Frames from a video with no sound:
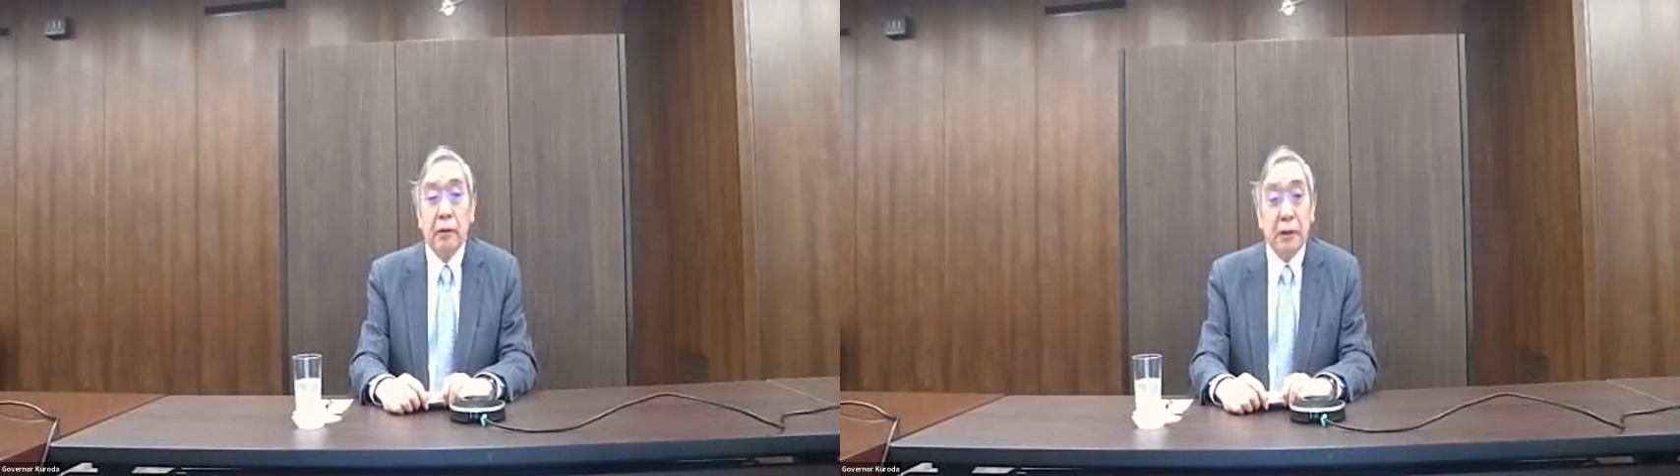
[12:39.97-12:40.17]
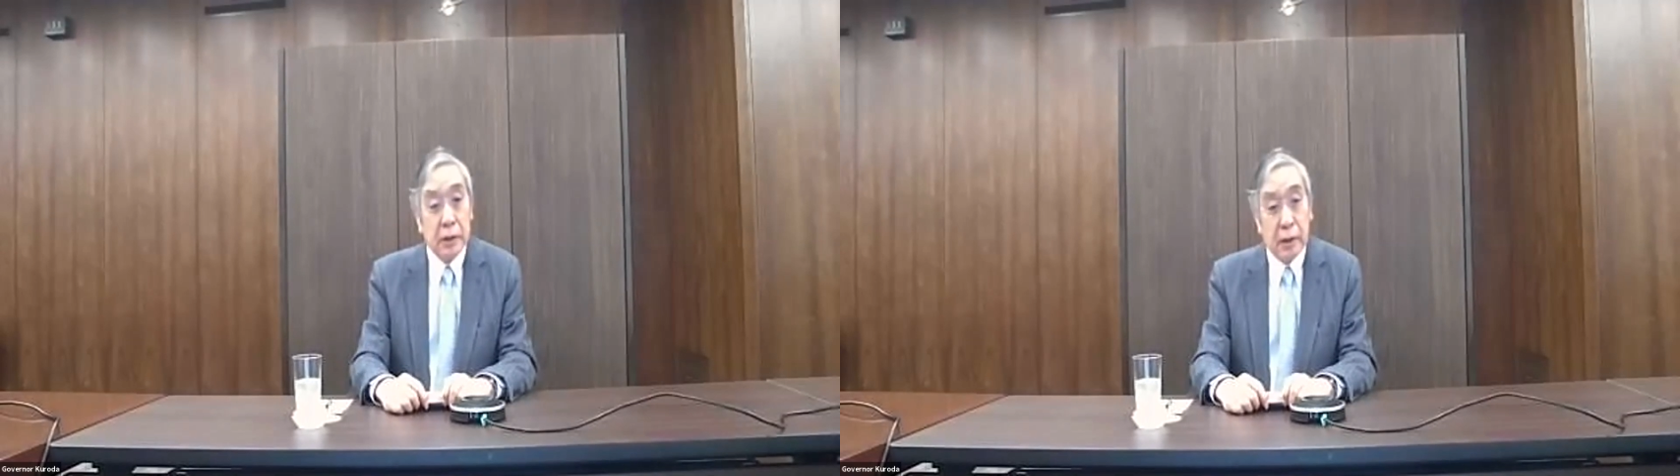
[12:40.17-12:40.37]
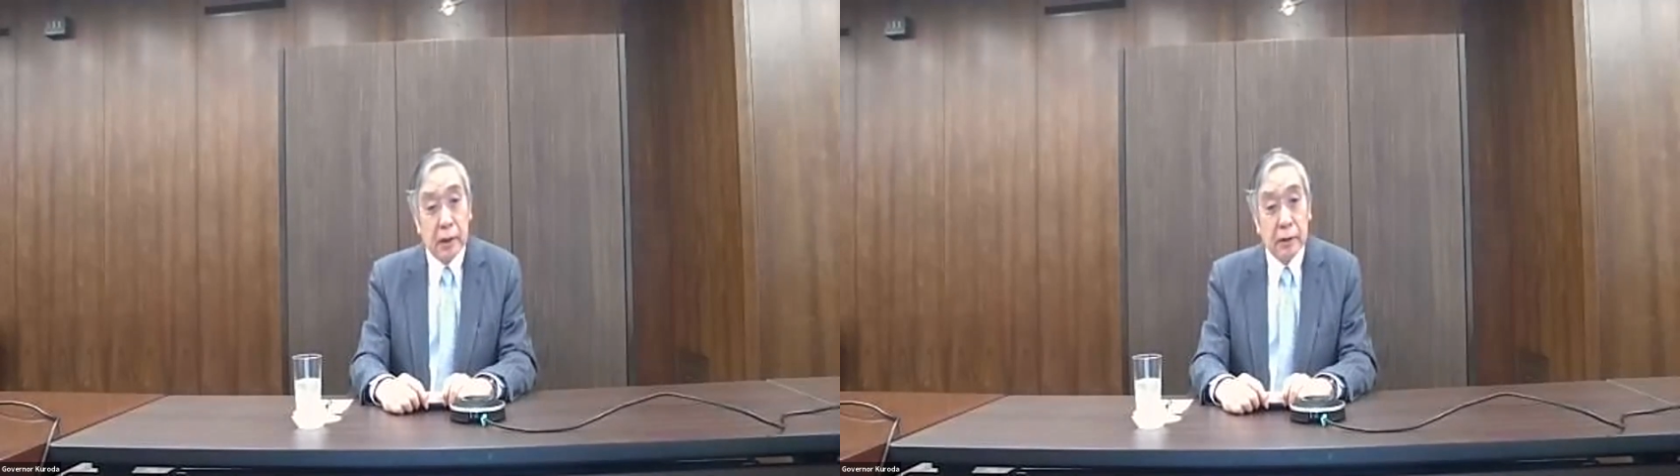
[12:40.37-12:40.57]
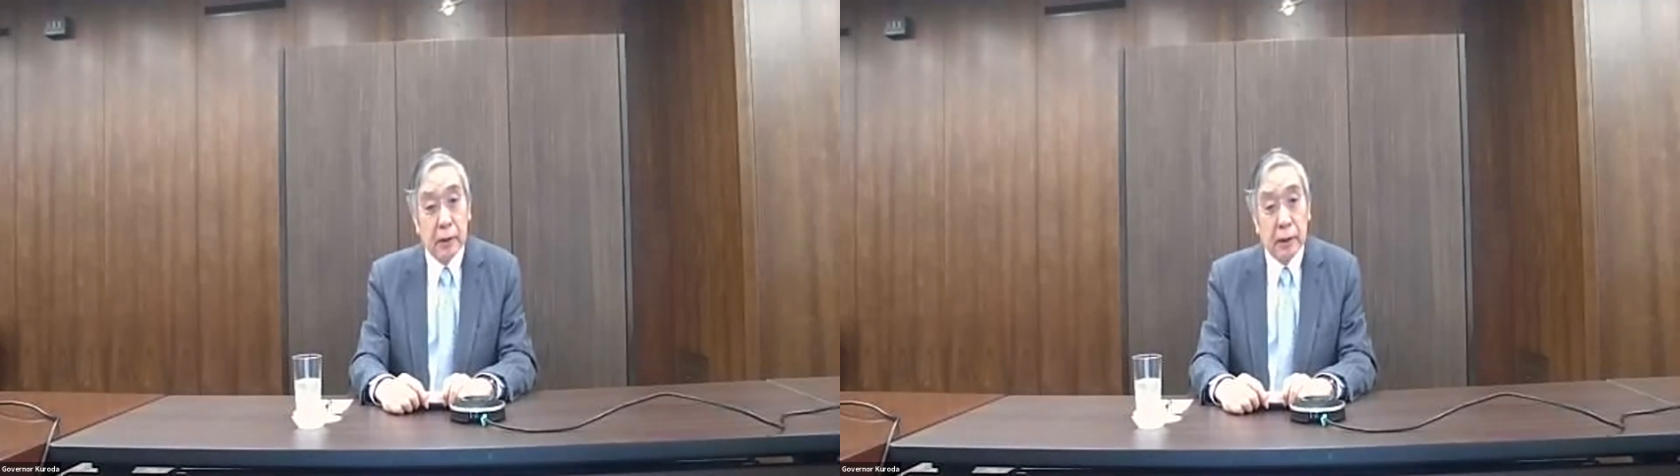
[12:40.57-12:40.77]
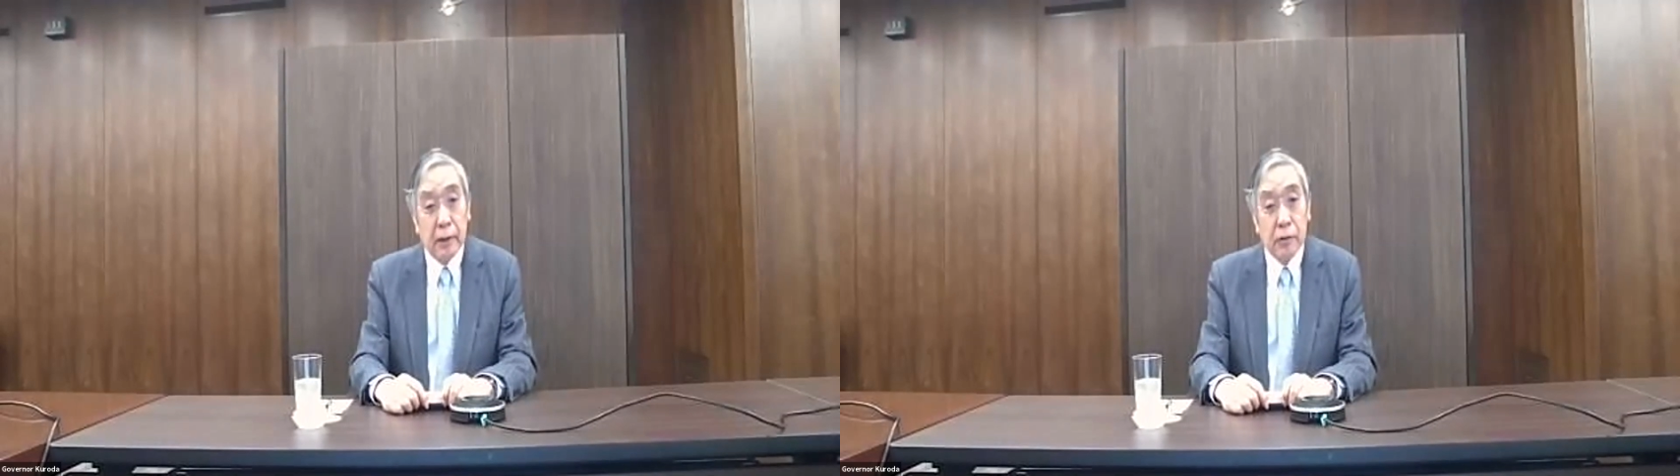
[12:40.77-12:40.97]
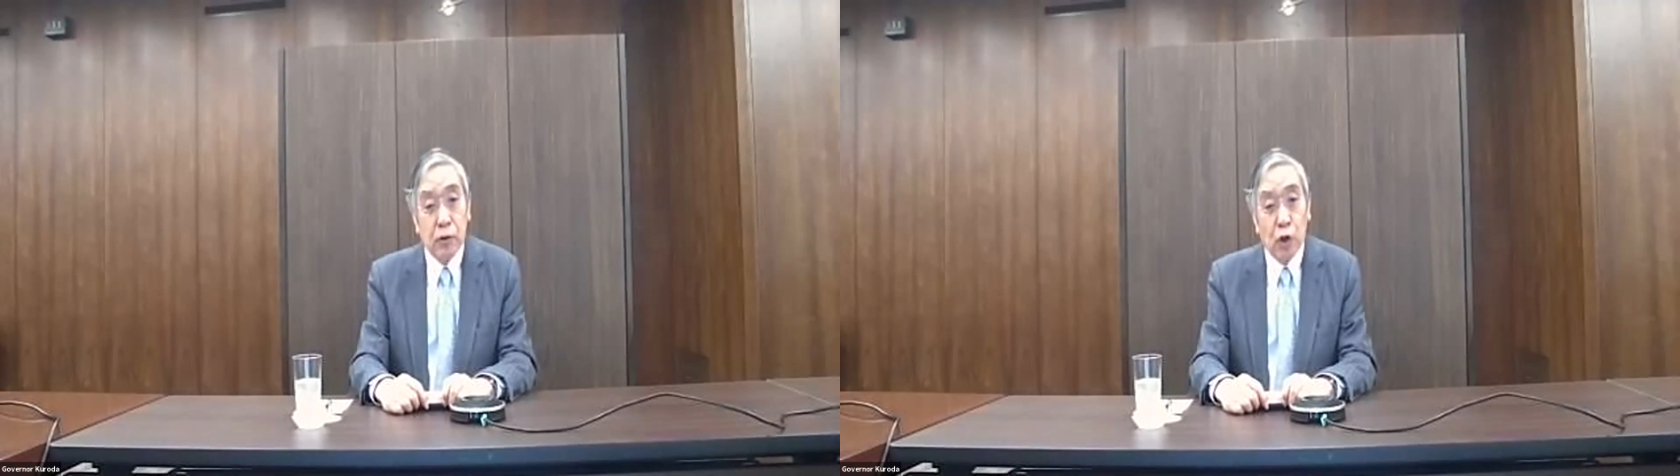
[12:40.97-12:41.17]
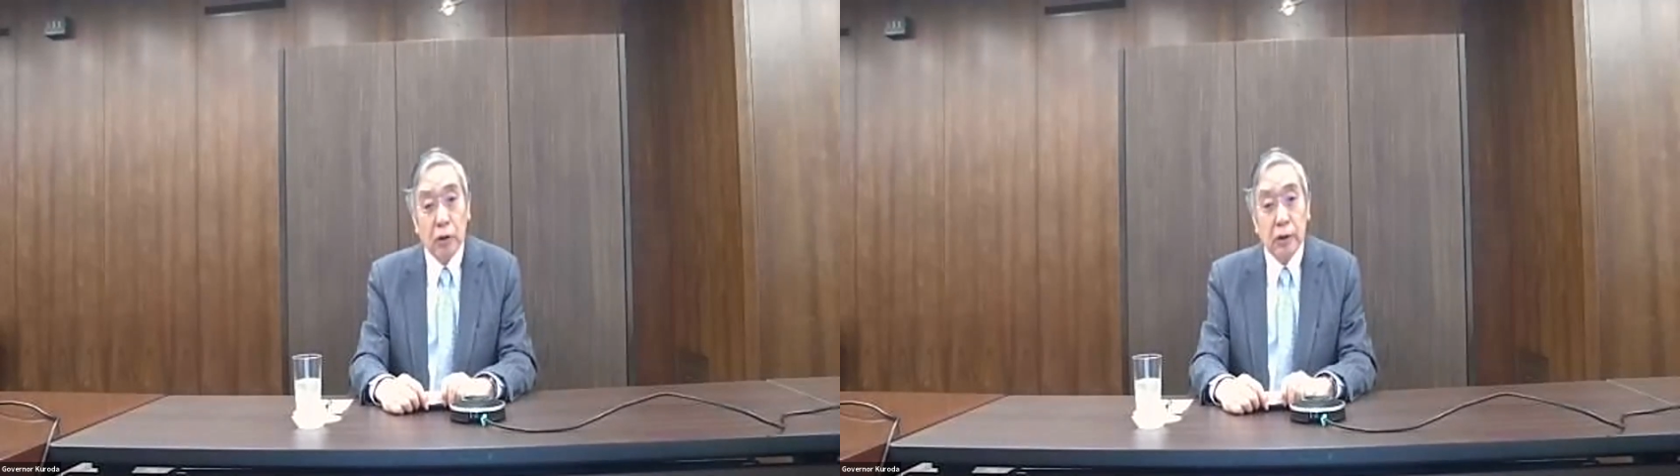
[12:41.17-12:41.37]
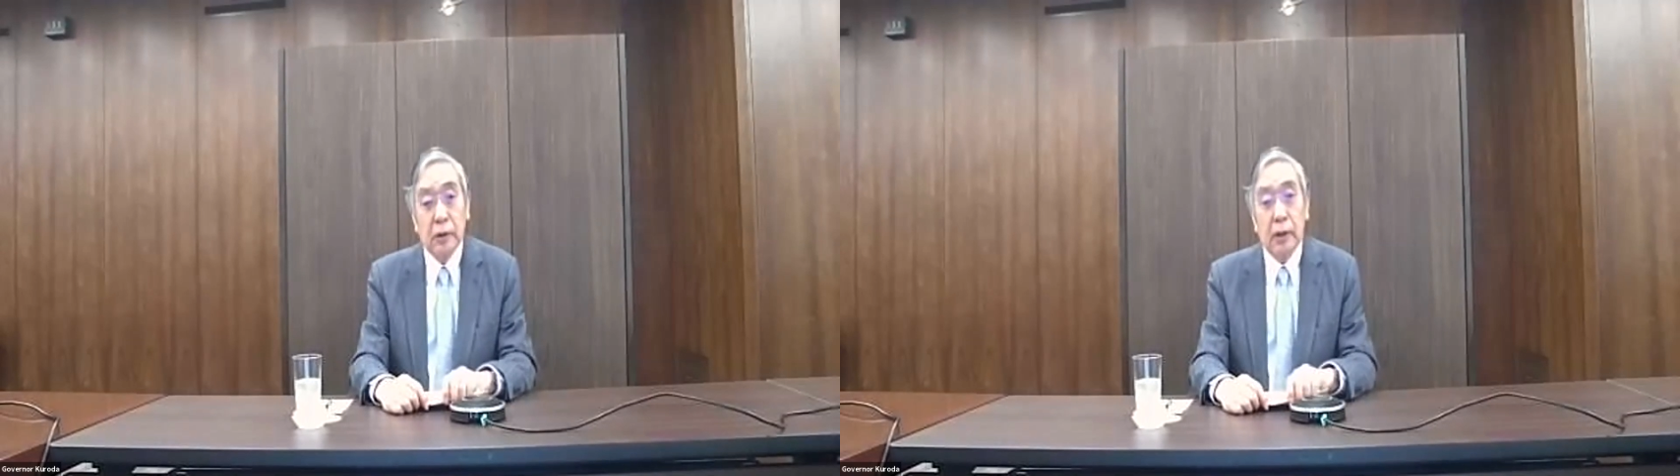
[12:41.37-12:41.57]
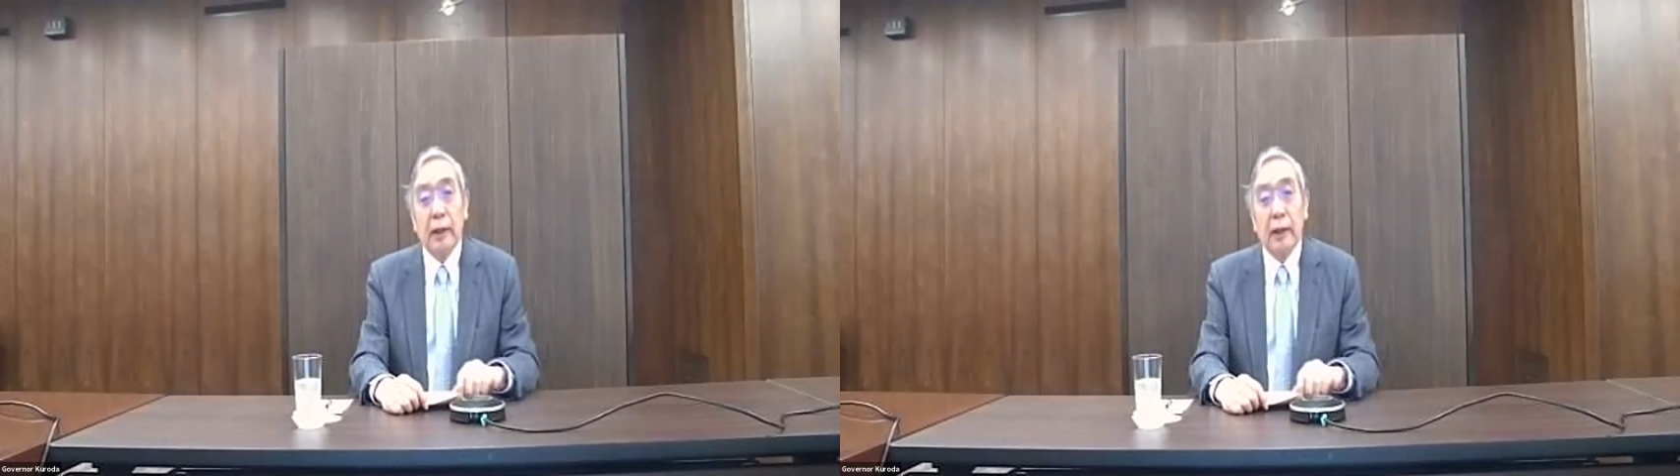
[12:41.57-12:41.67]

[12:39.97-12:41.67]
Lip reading: resilience against shocks